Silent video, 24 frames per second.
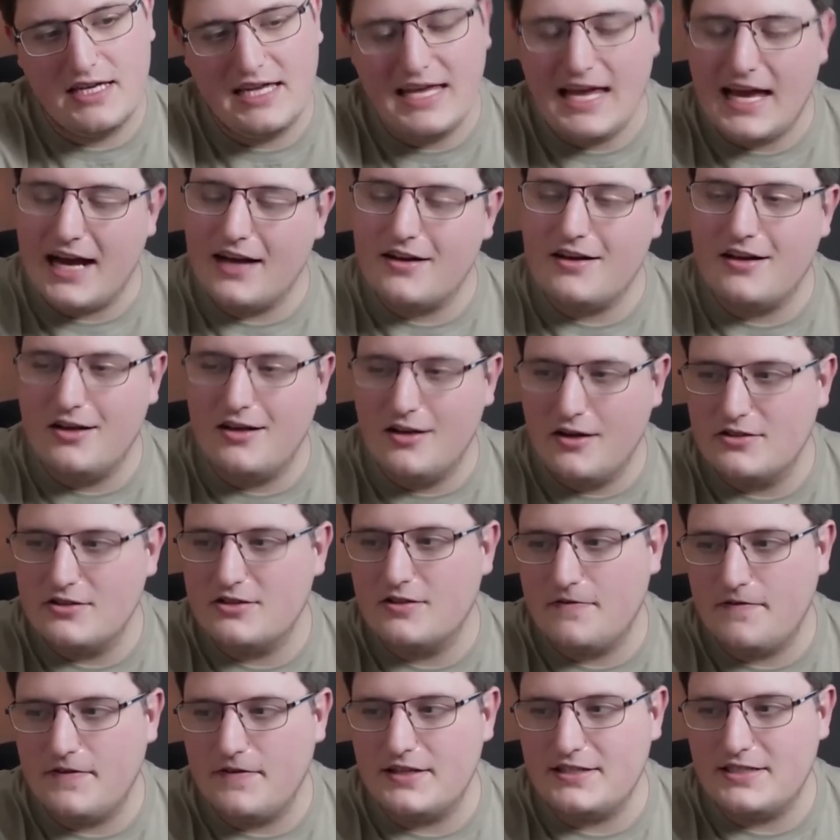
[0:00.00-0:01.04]
he had a lot
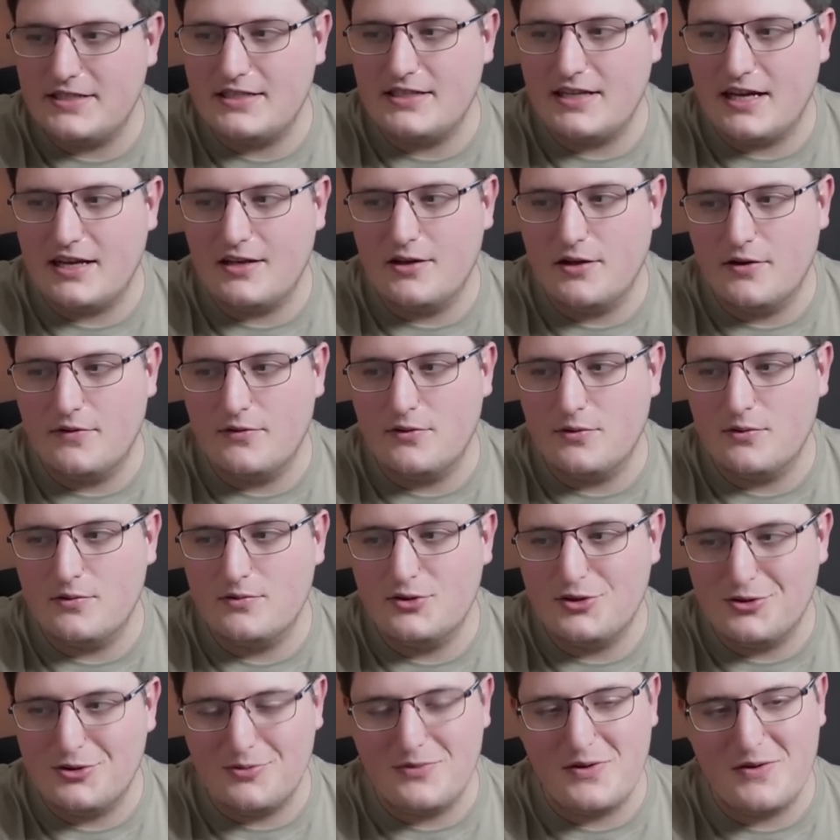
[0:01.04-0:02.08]
to fit in that novel,
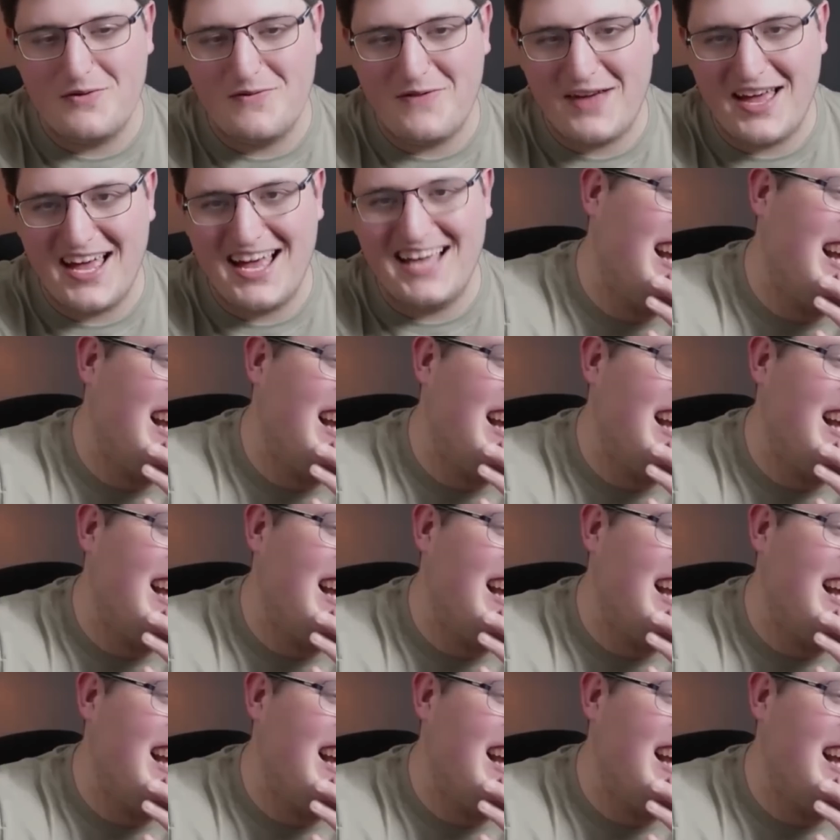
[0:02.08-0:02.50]
to be fair.